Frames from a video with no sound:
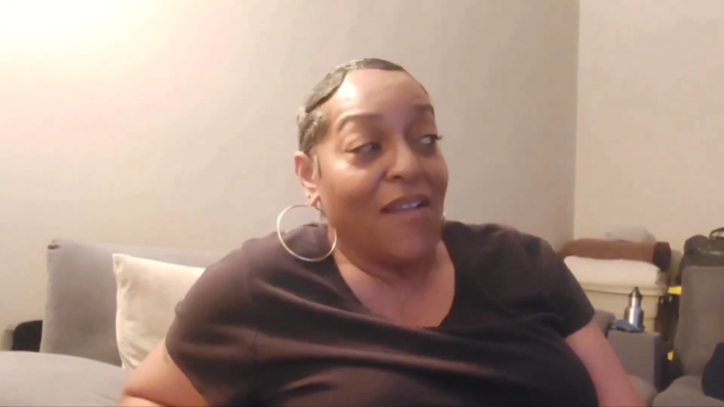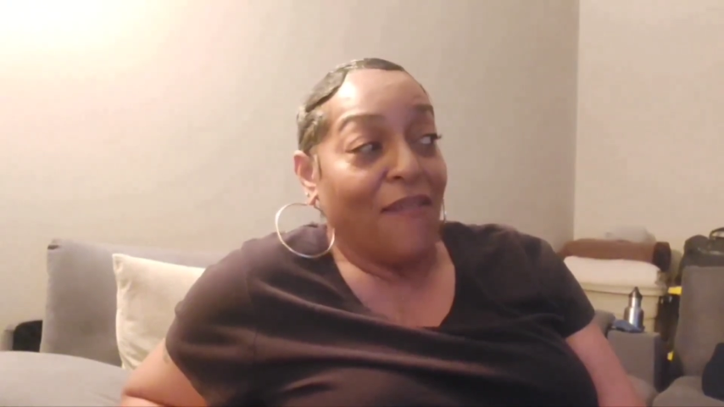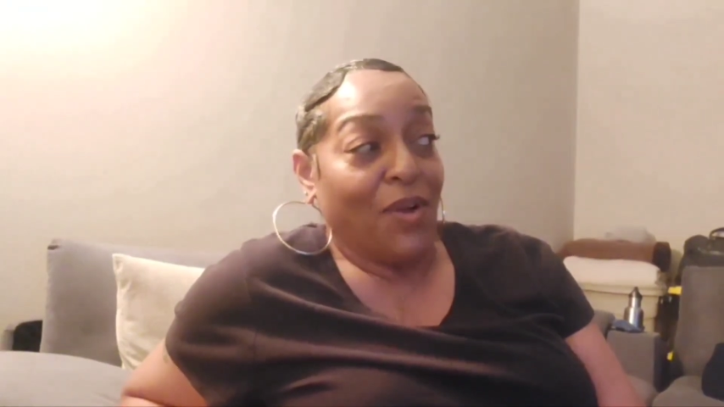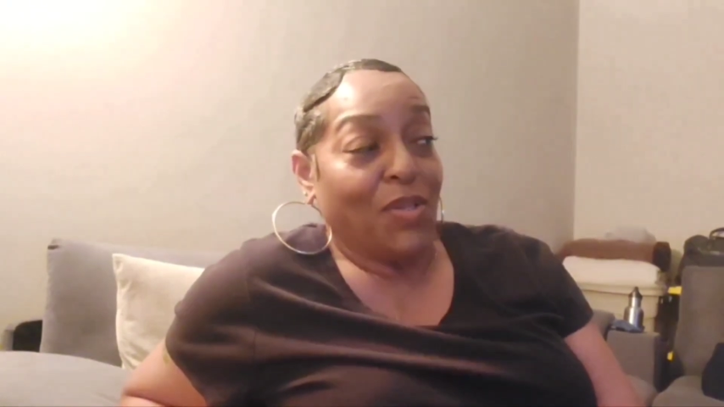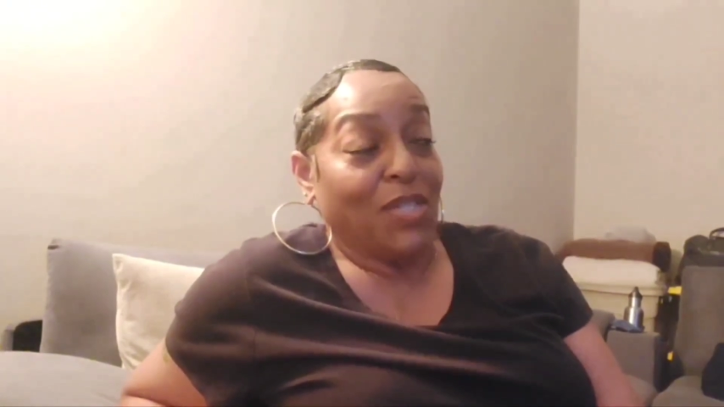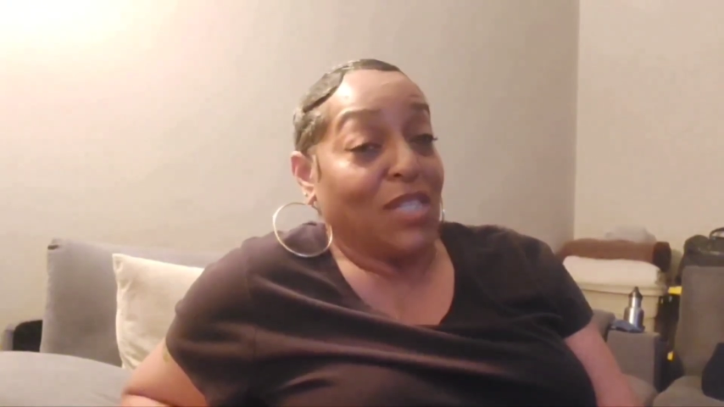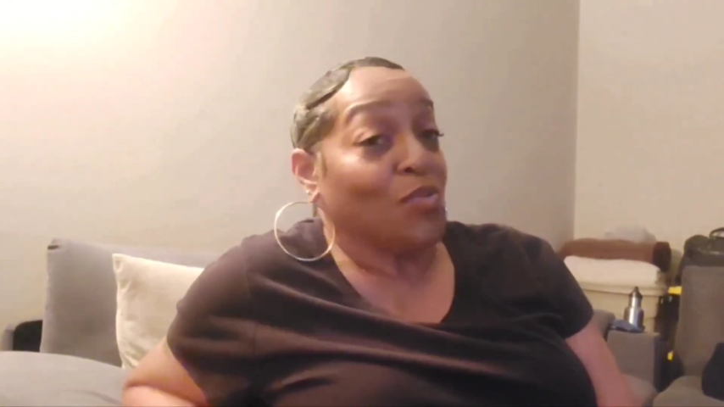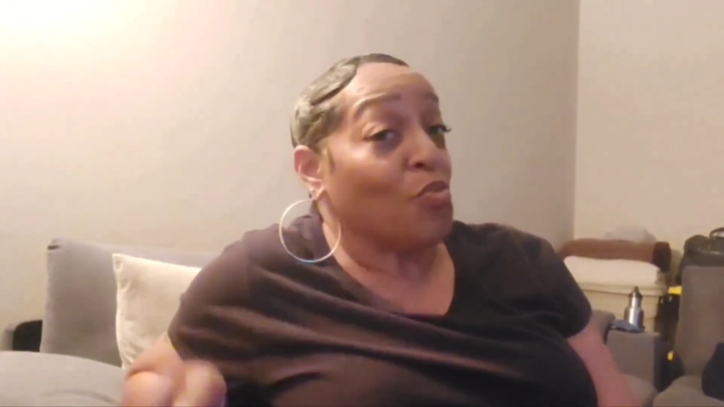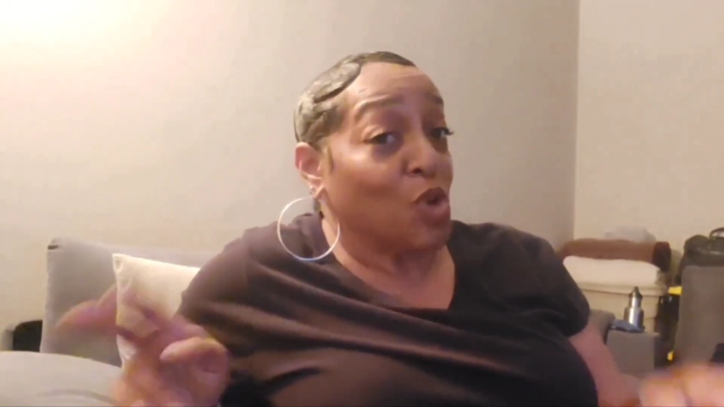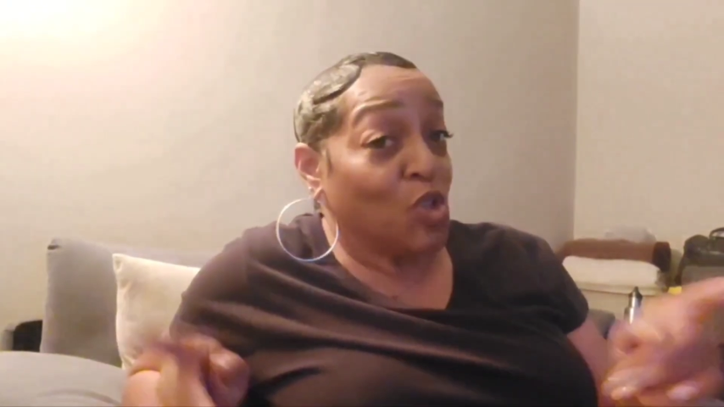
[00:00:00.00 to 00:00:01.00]

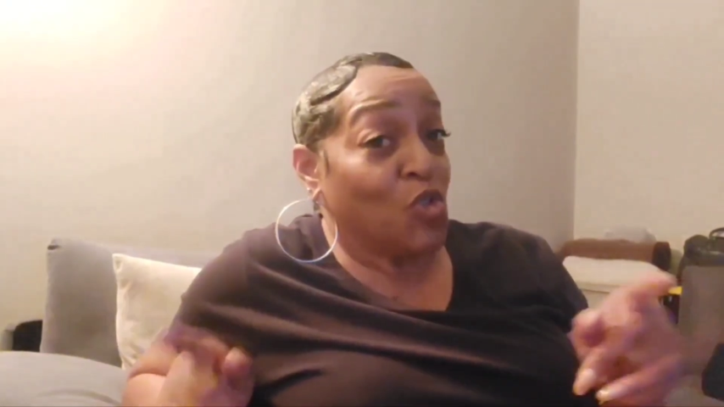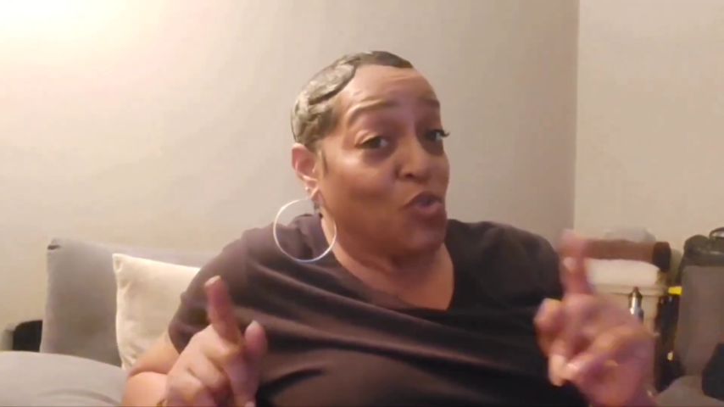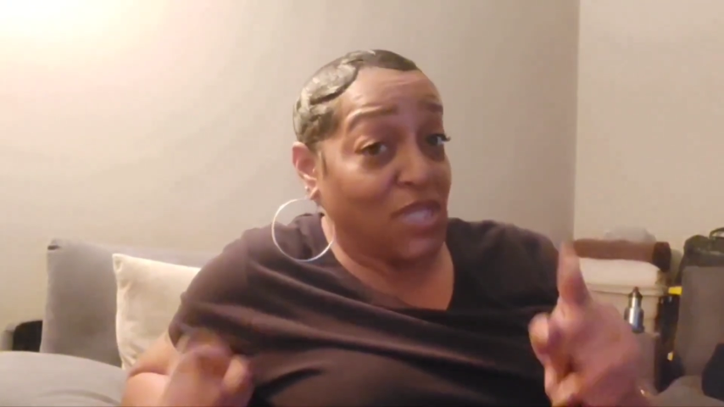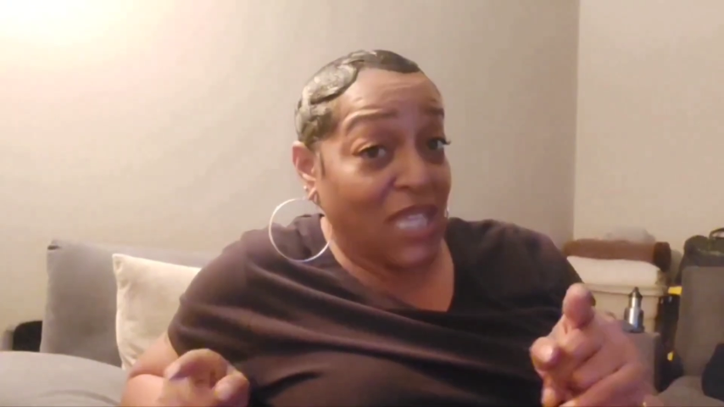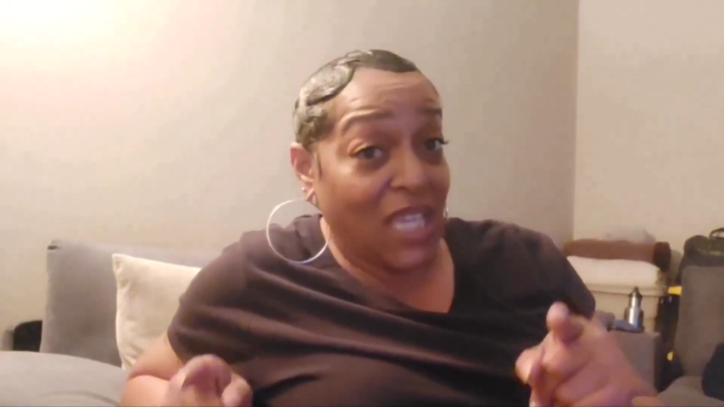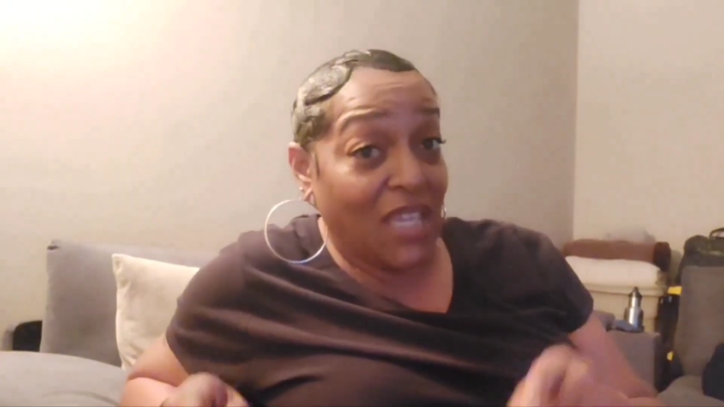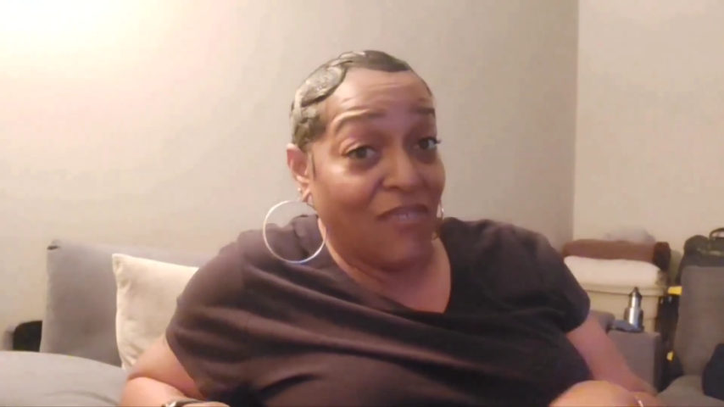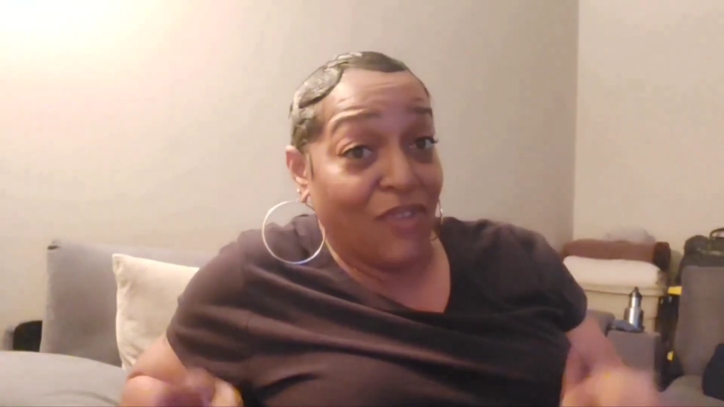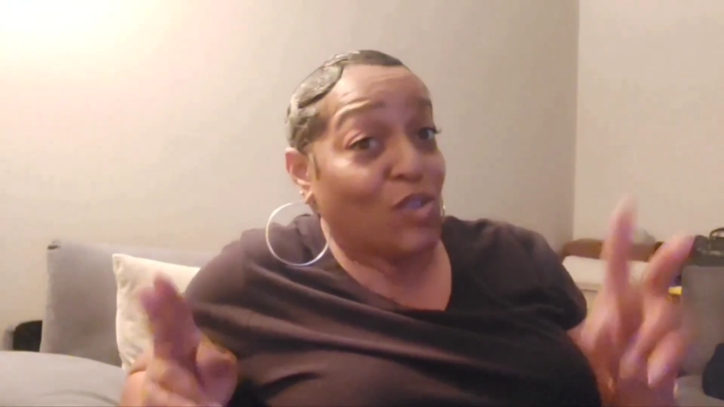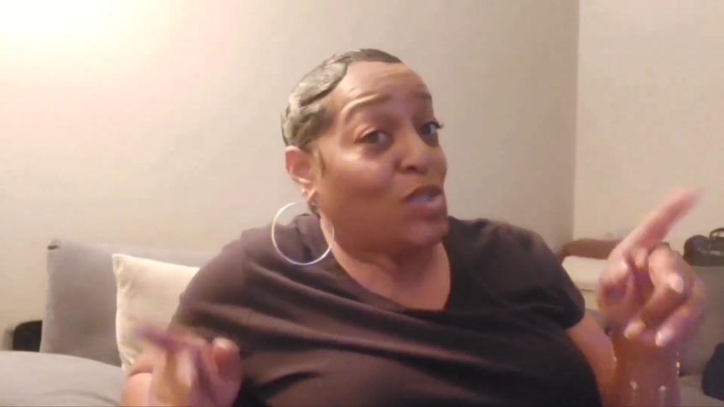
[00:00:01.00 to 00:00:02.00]
versus what you
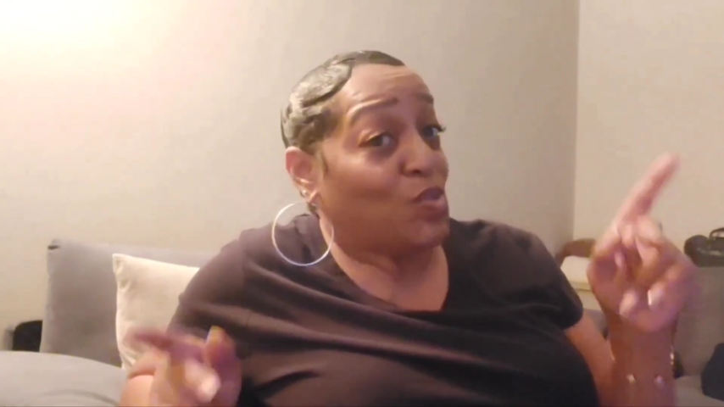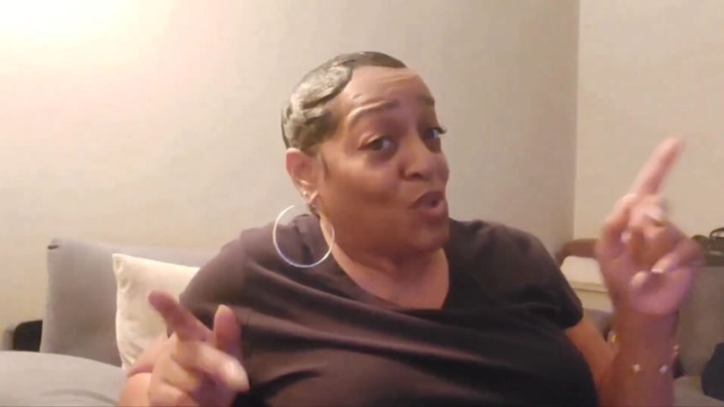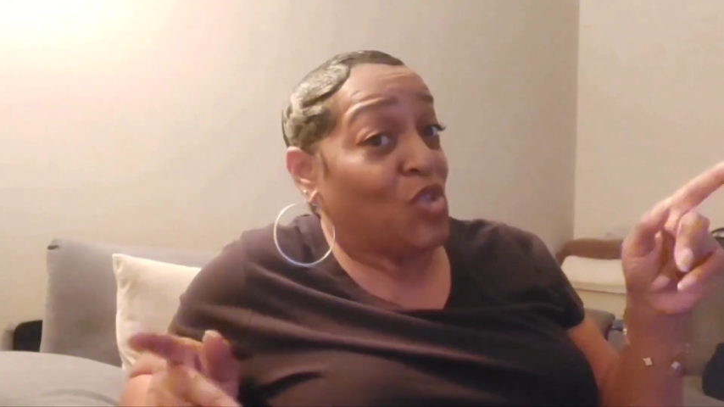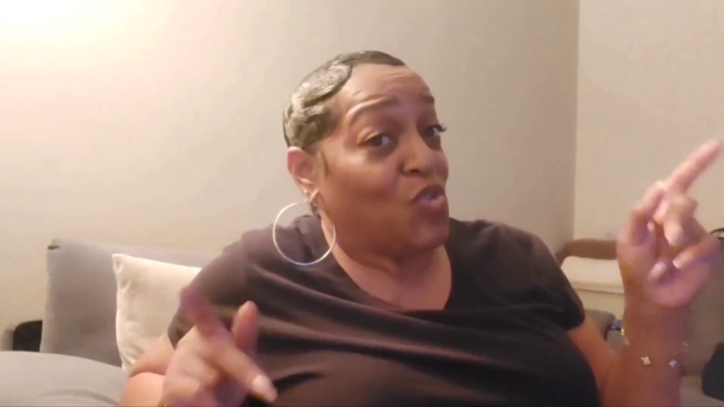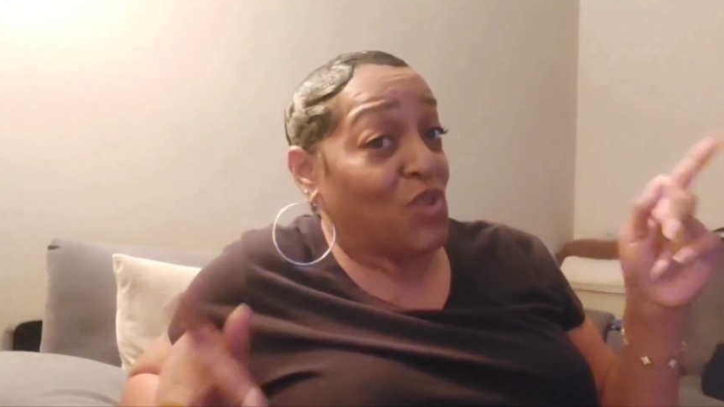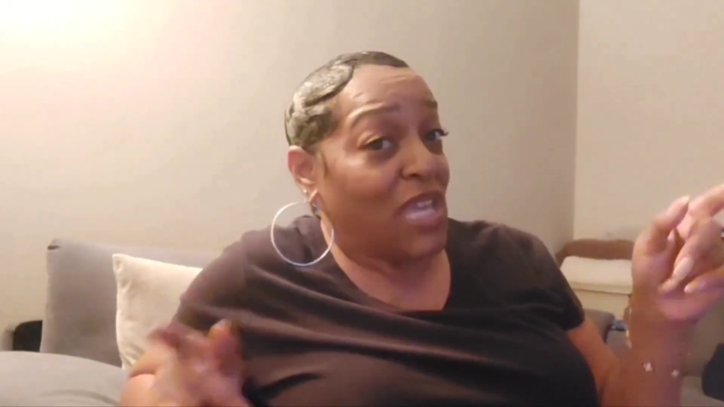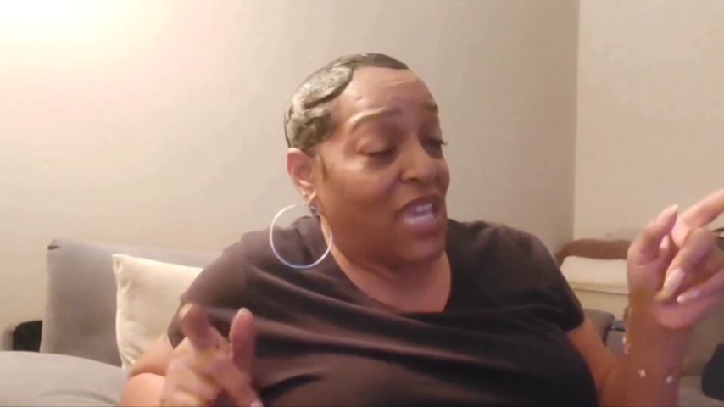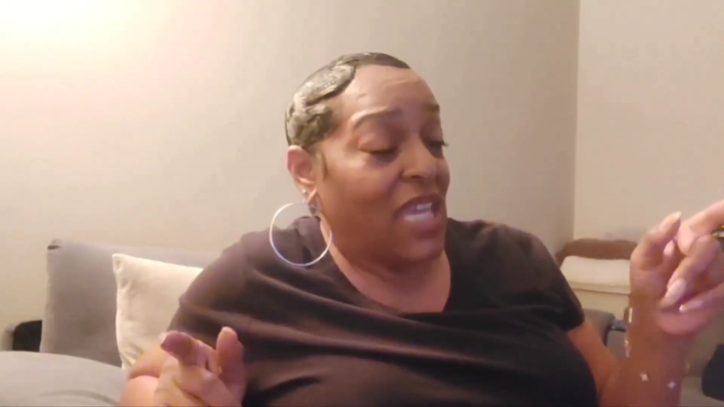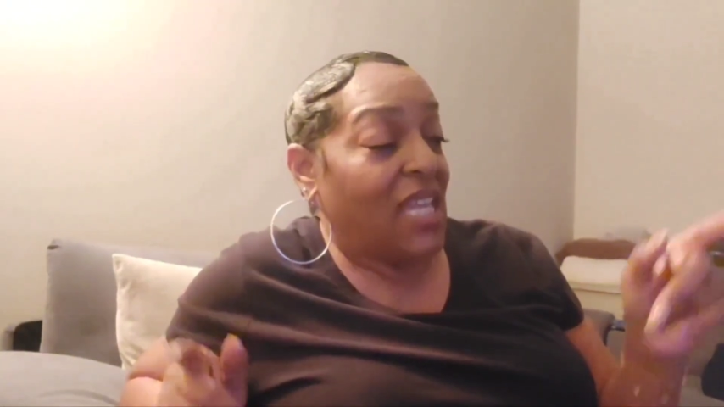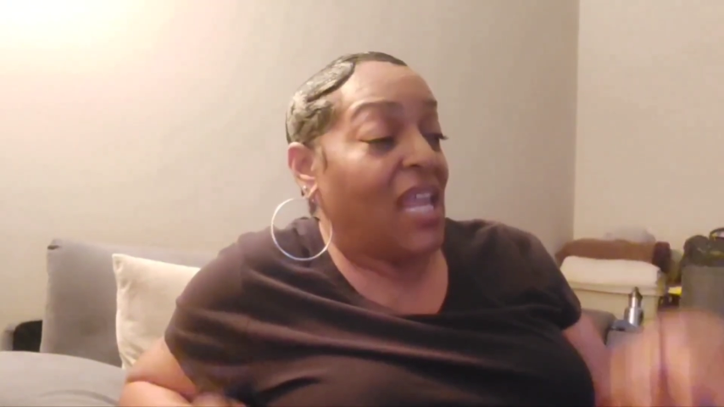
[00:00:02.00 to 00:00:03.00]
see versus what you
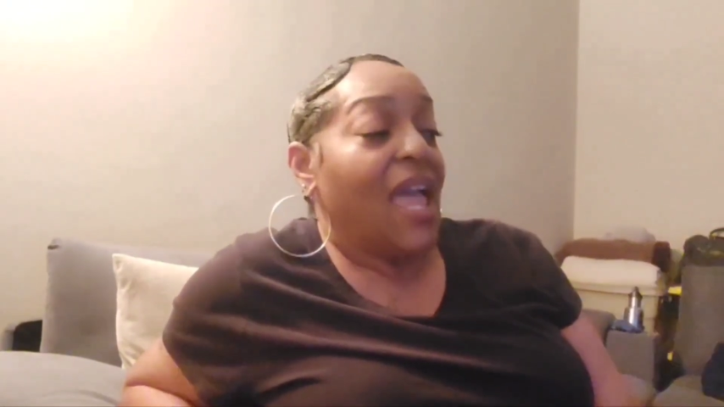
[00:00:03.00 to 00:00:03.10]
get,